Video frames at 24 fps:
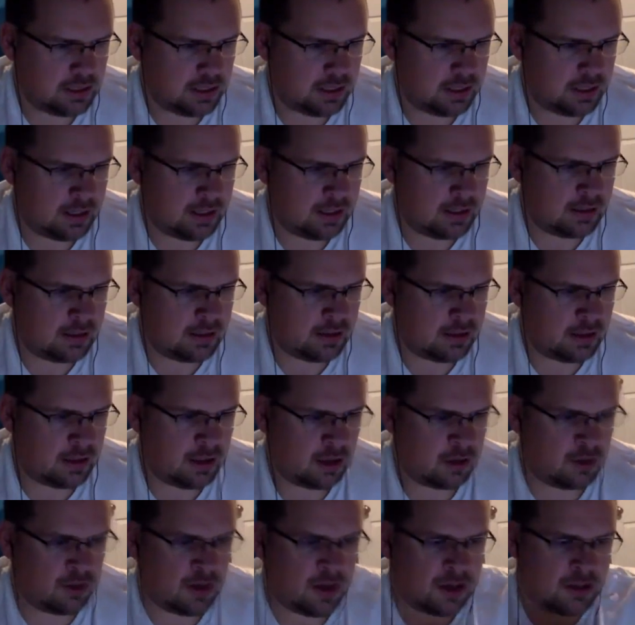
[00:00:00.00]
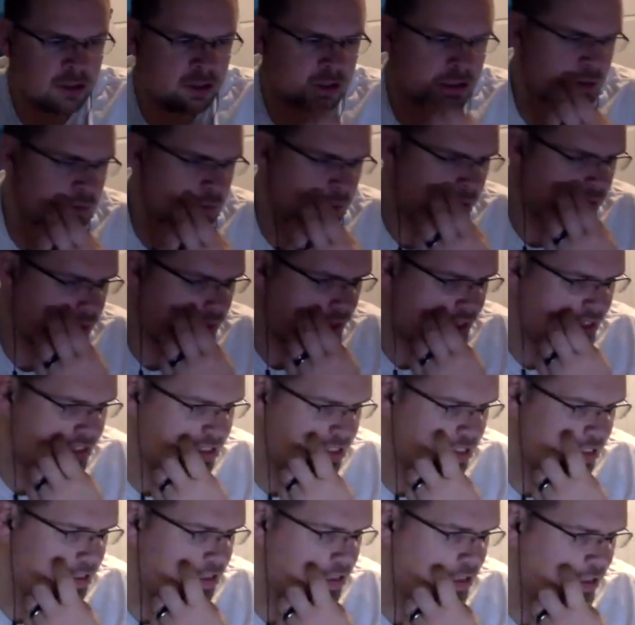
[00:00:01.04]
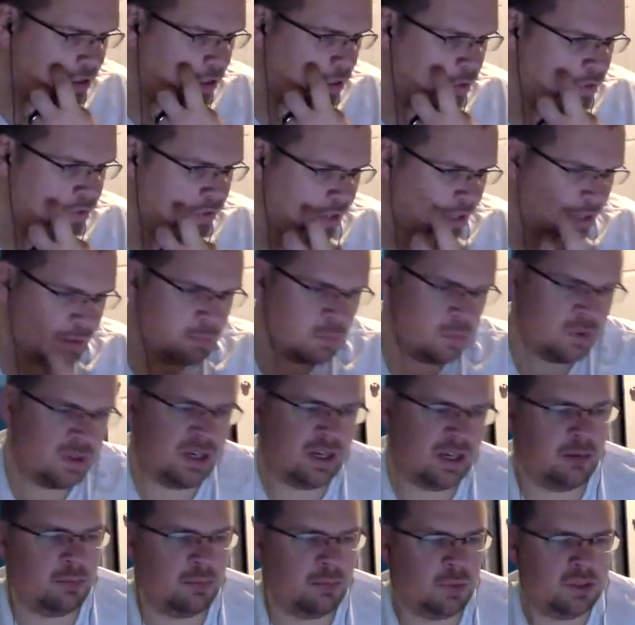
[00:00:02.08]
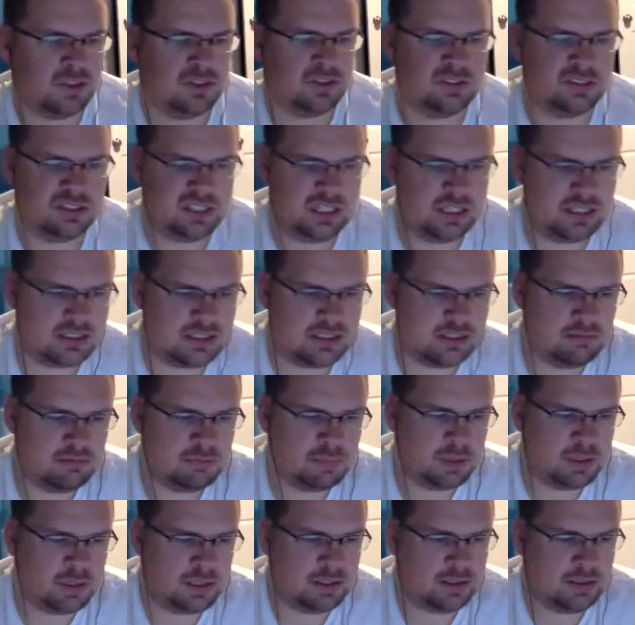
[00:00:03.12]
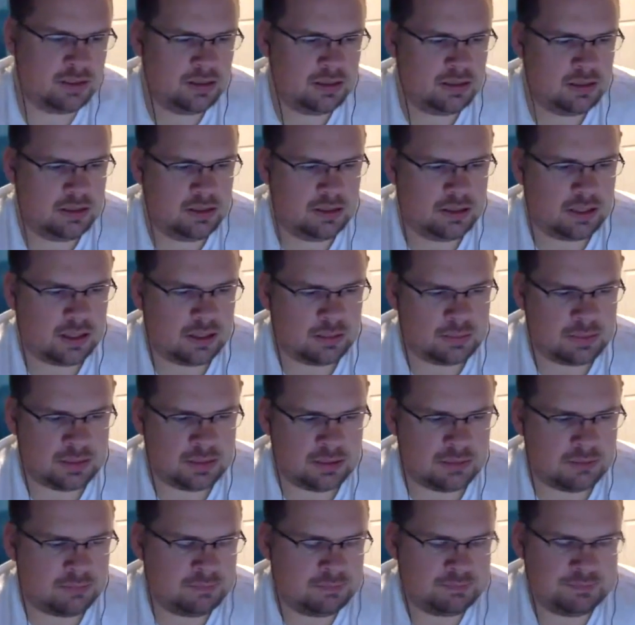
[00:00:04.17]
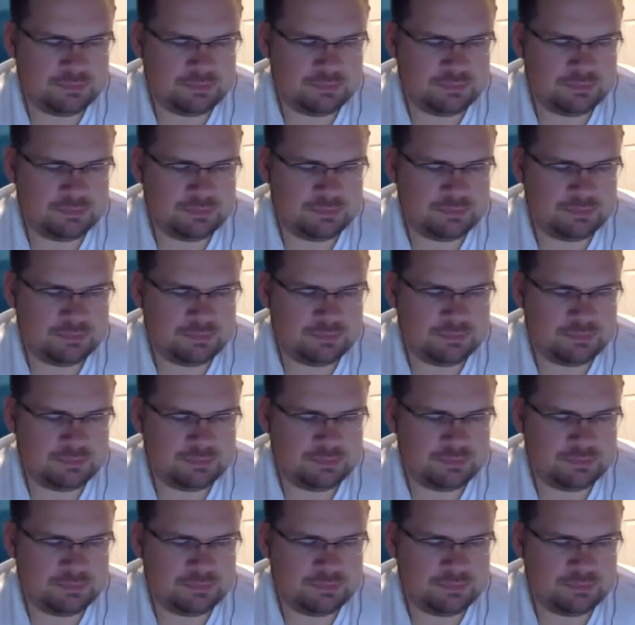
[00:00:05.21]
And Aaron Rodgers with a season low of 9.9 points for Jason. But, I mean,